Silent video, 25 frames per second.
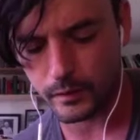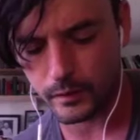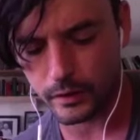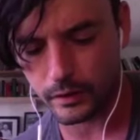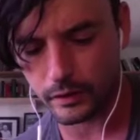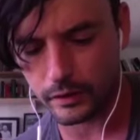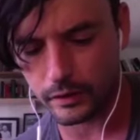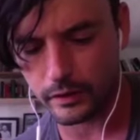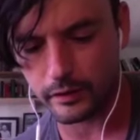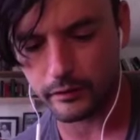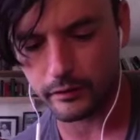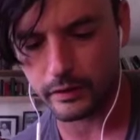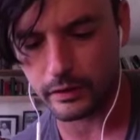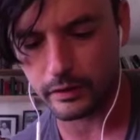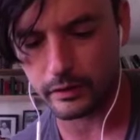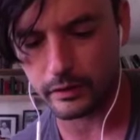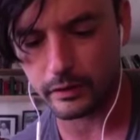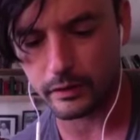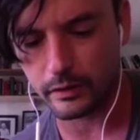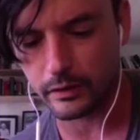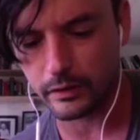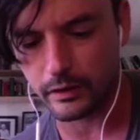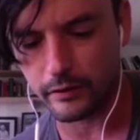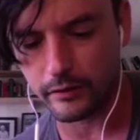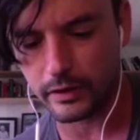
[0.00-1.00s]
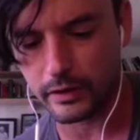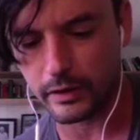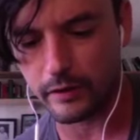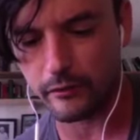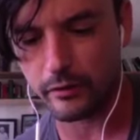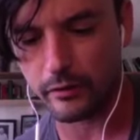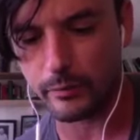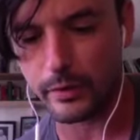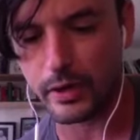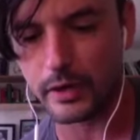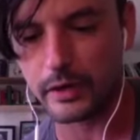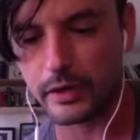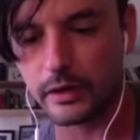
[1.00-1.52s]
giving giving
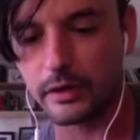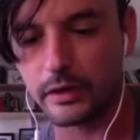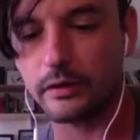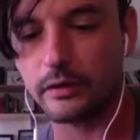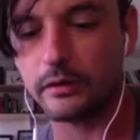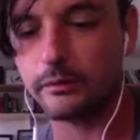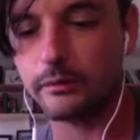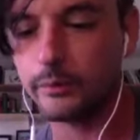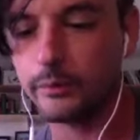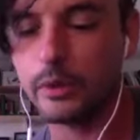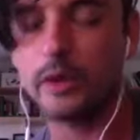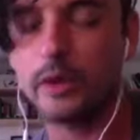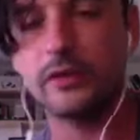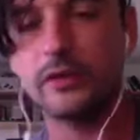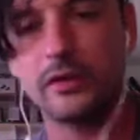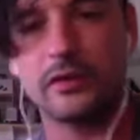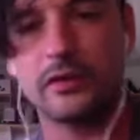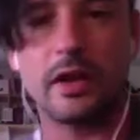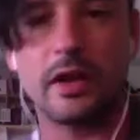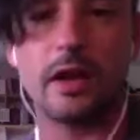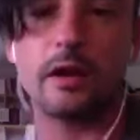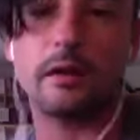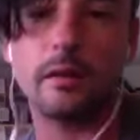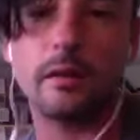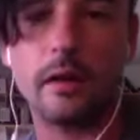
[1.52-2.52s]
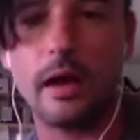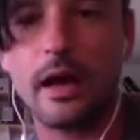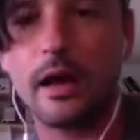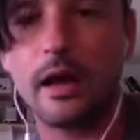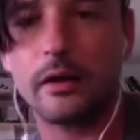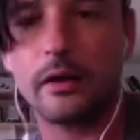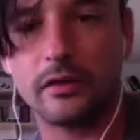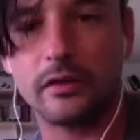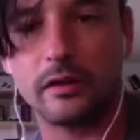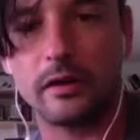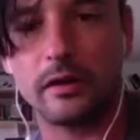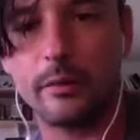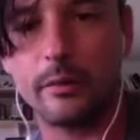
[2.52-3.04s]
everybody plus it's got to
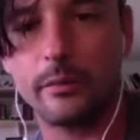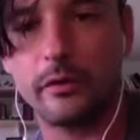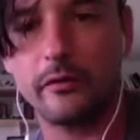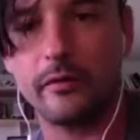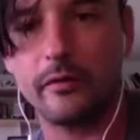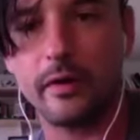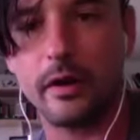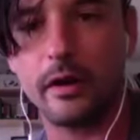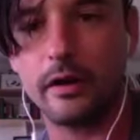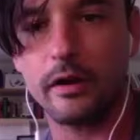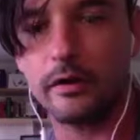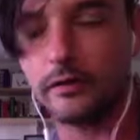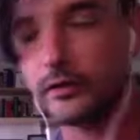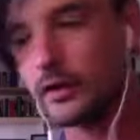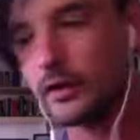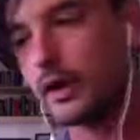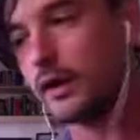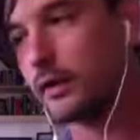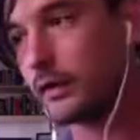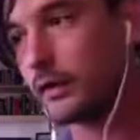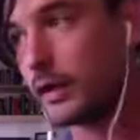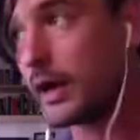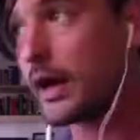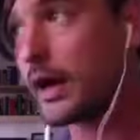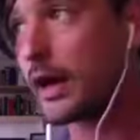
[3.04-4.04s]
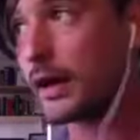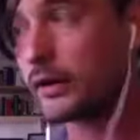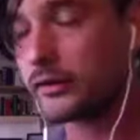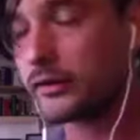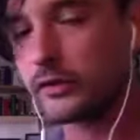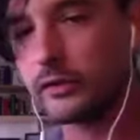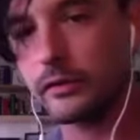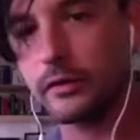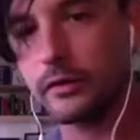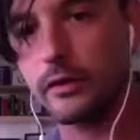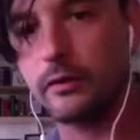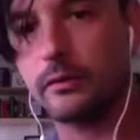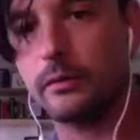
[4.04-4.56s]
last a couple of it's got to last
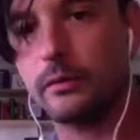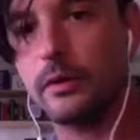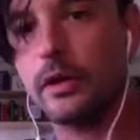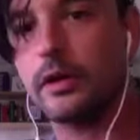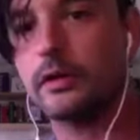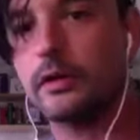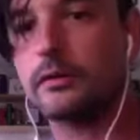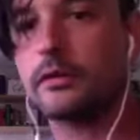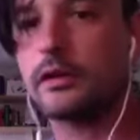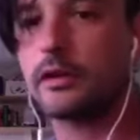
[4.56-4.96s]
you know like it